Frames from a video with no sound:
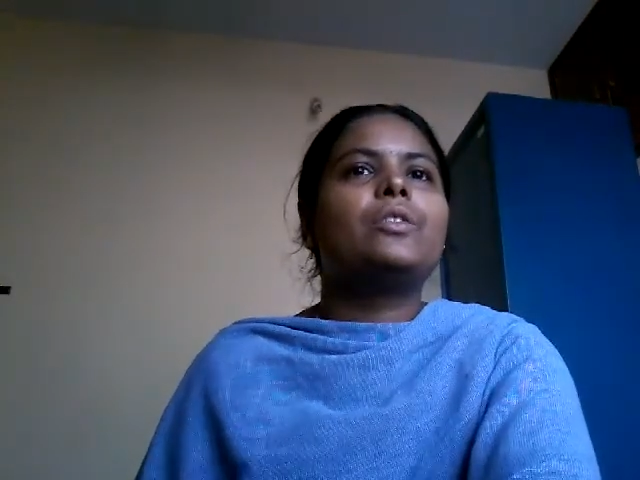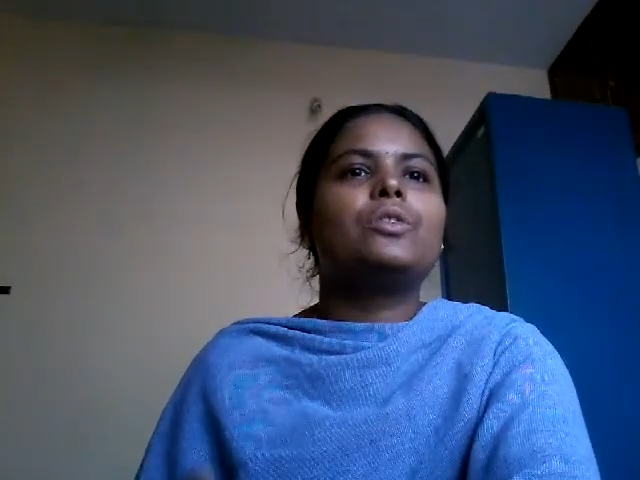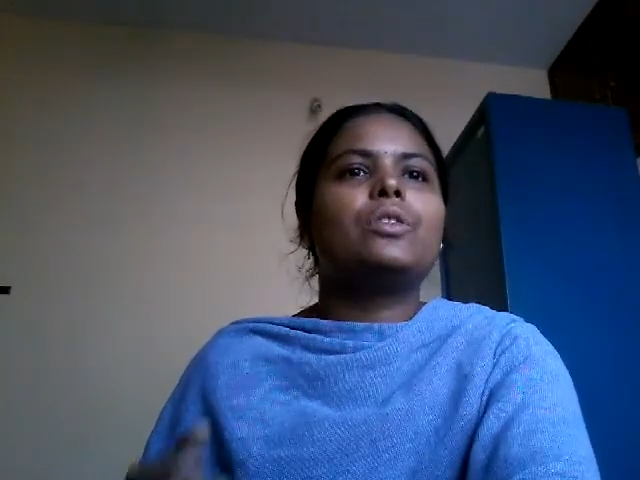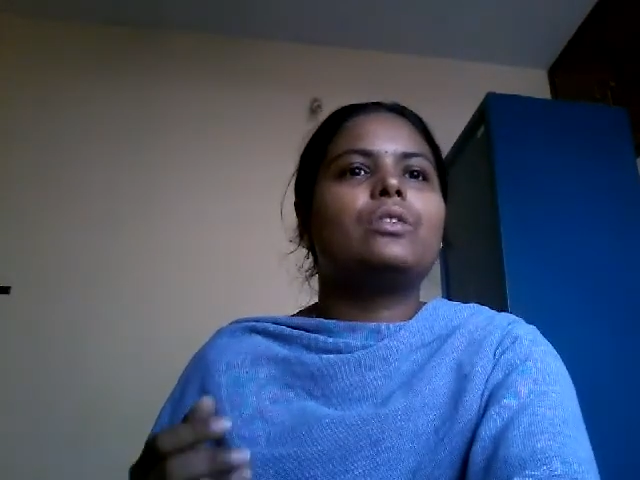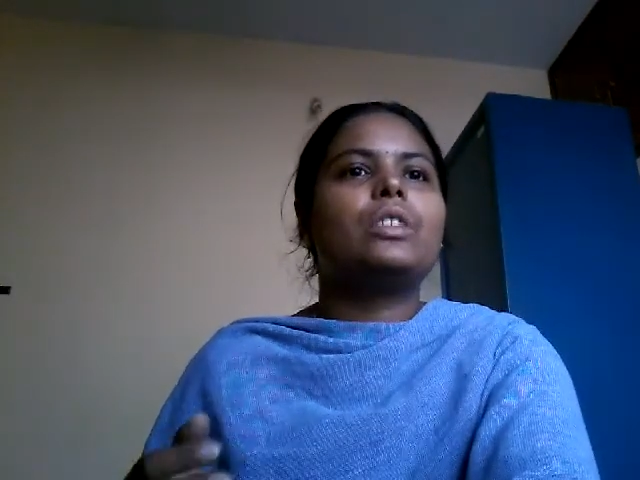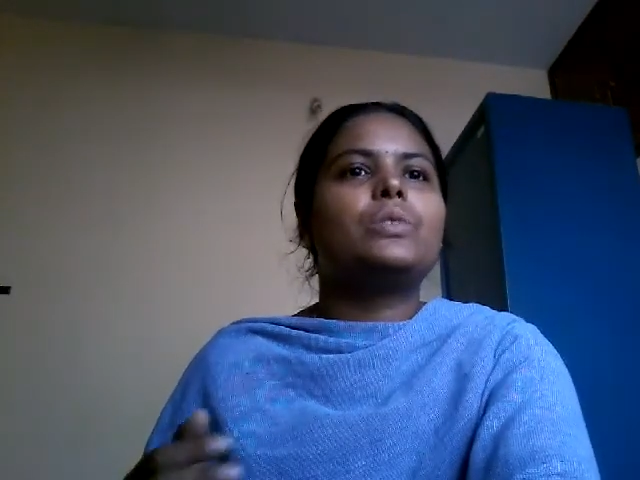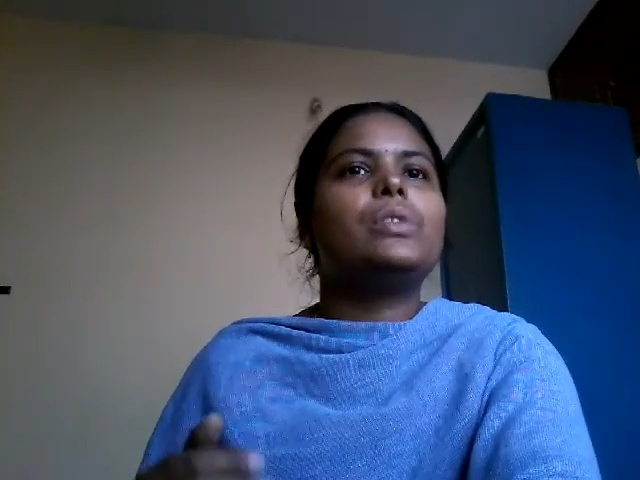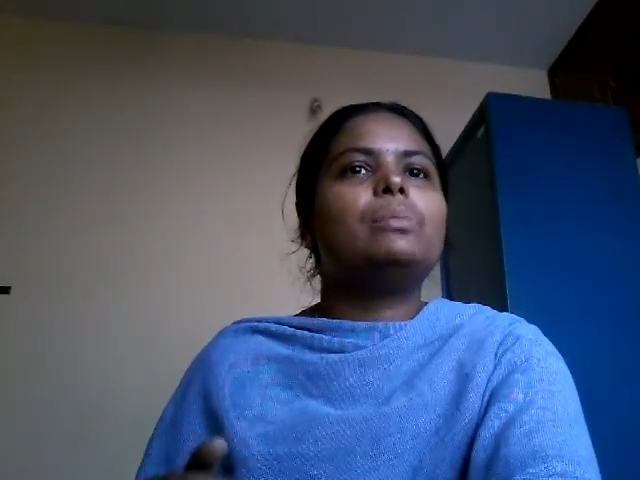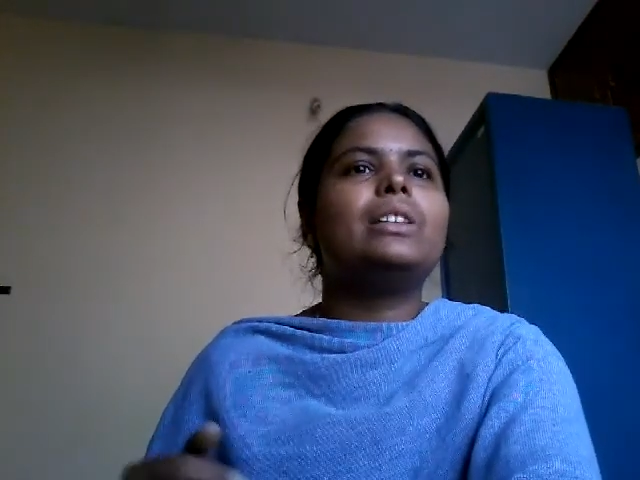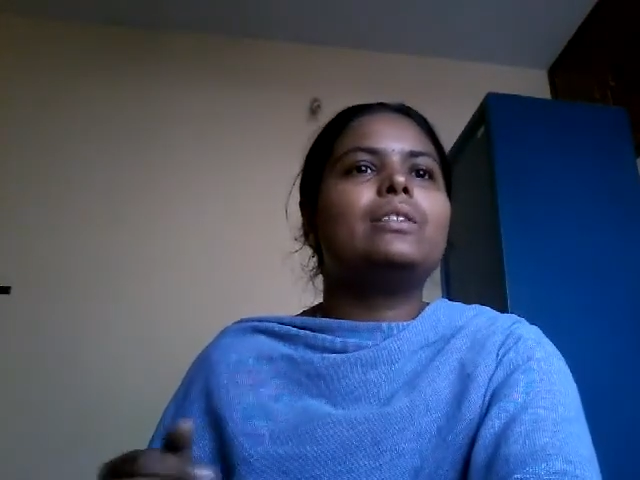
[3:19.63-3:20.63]
So this
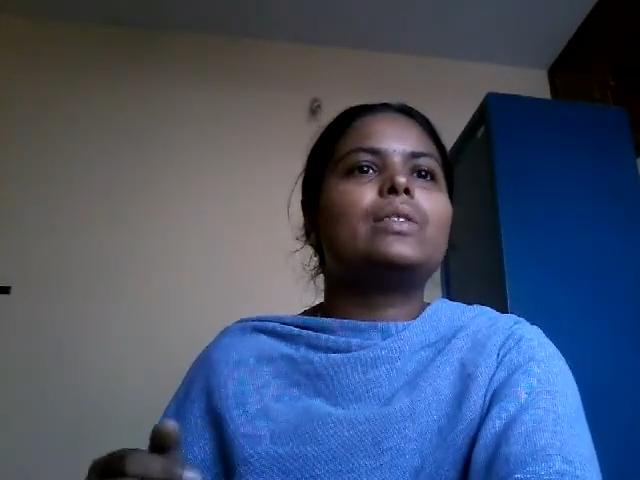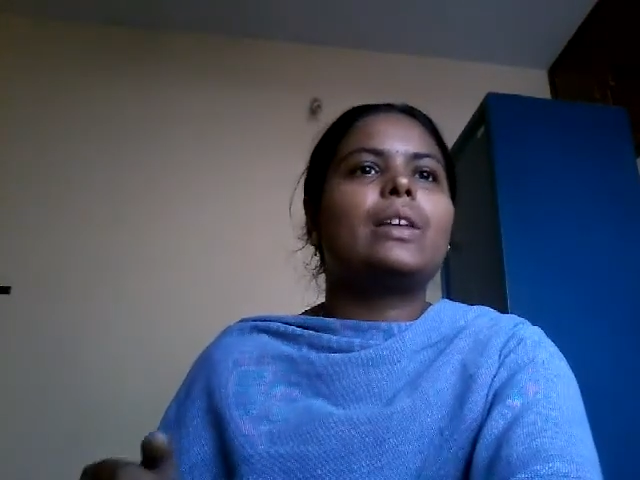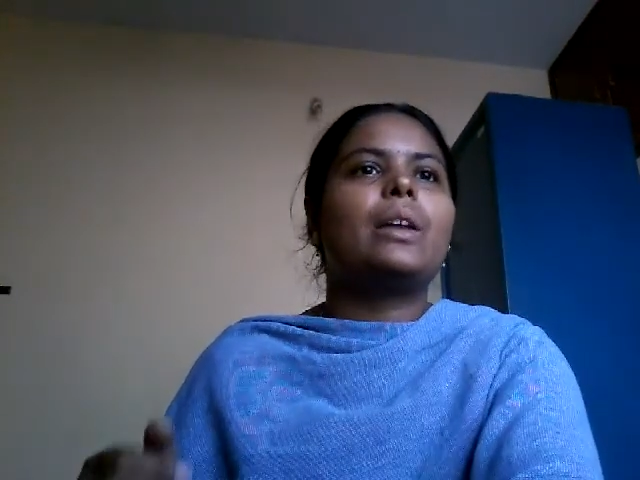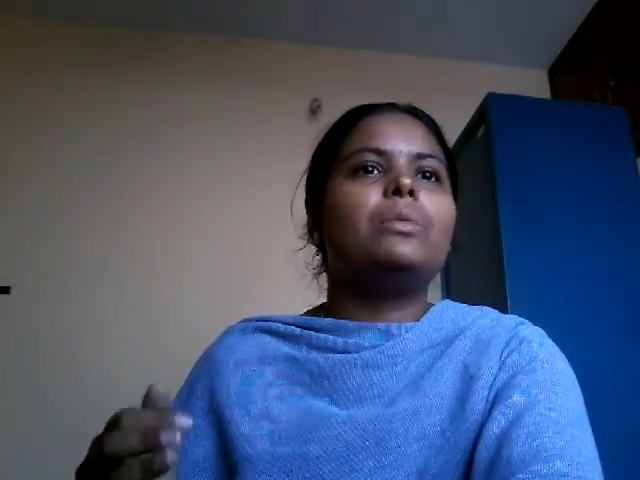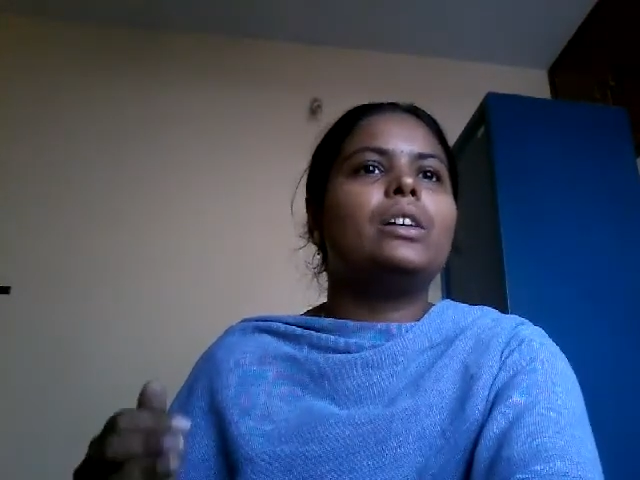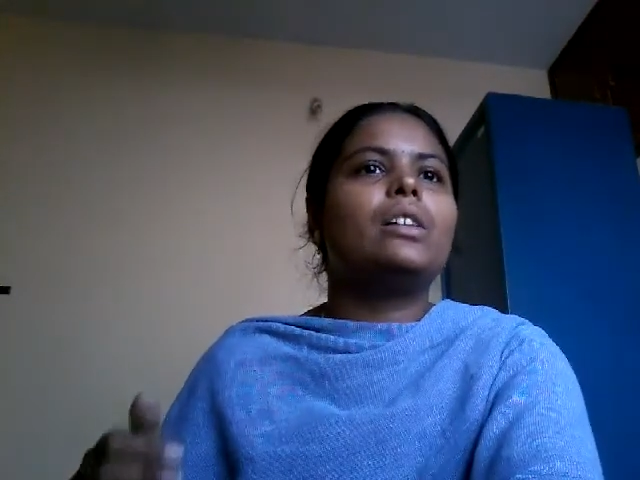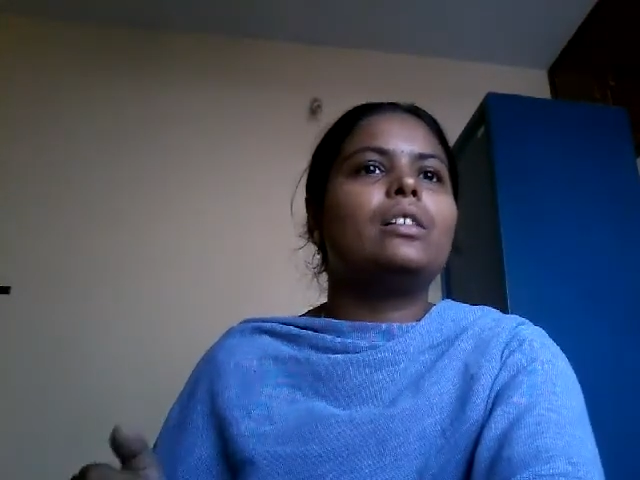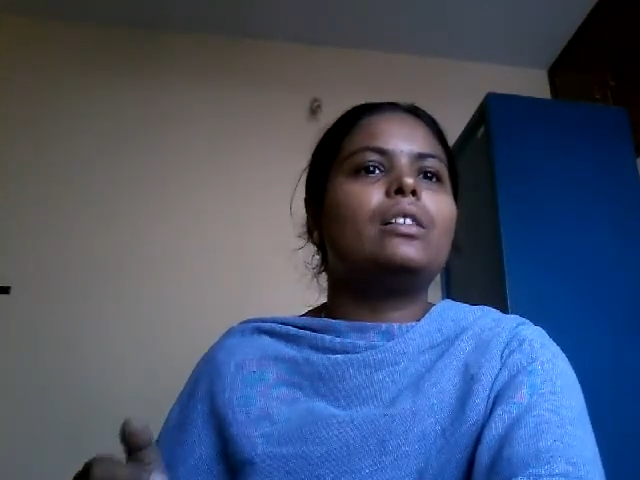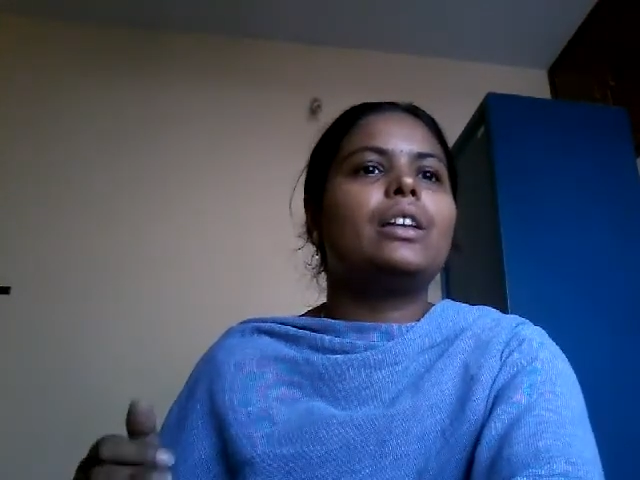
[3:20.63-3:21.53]
will be described here